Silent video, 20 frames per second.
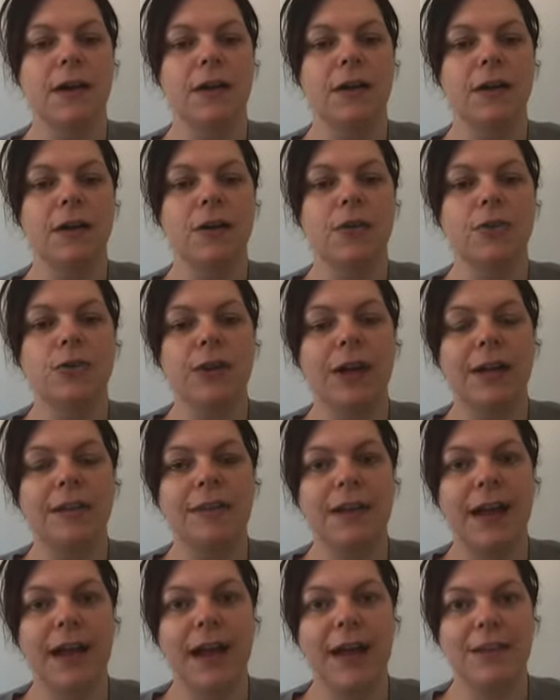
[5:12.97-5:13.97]
contract
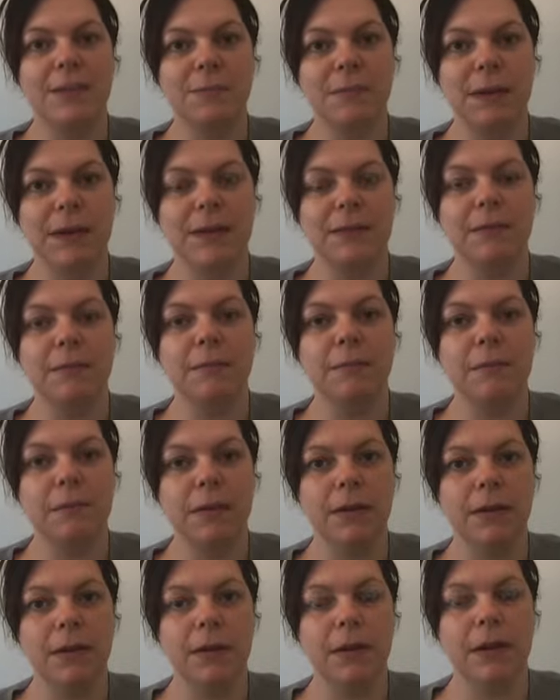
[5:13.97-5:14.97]
that has been
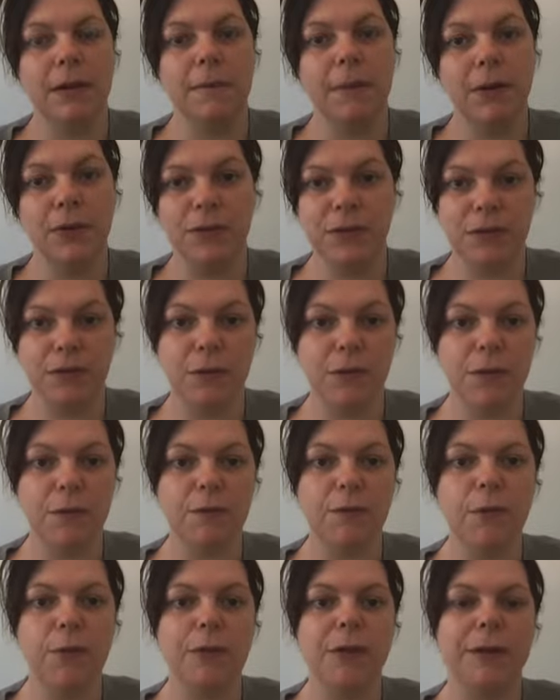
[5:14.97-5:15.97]
posted on the
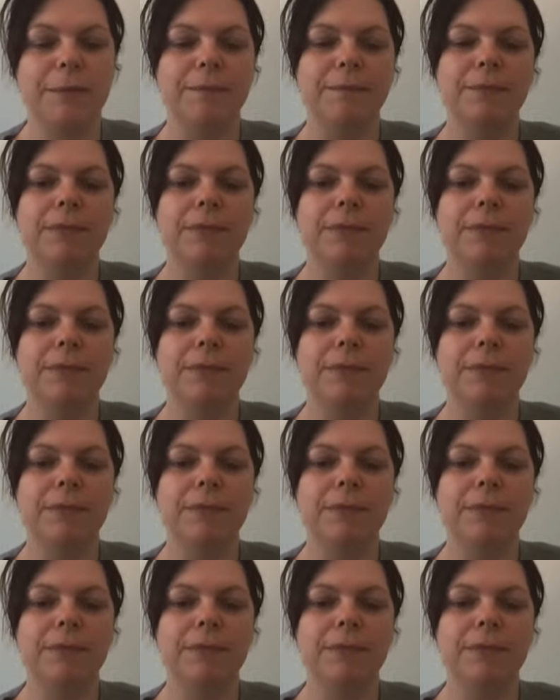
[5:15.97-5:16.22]
forum.